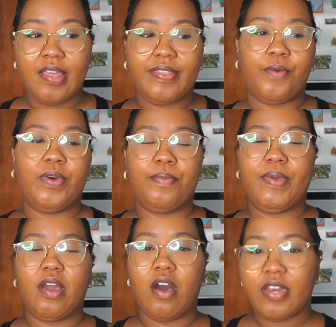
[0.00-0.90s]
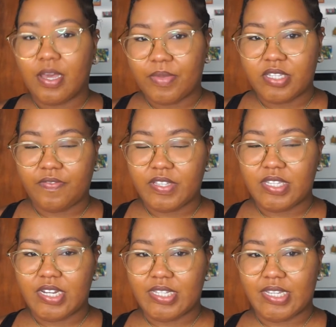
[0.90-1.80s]
they would be unable to
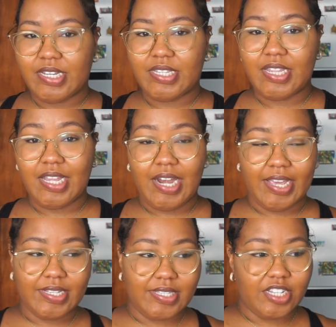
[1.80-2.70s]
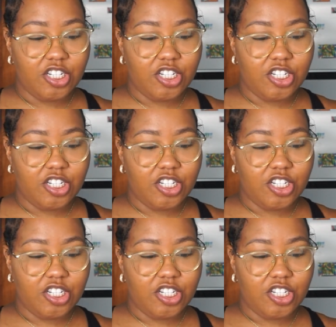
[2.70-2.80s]
facilitate the links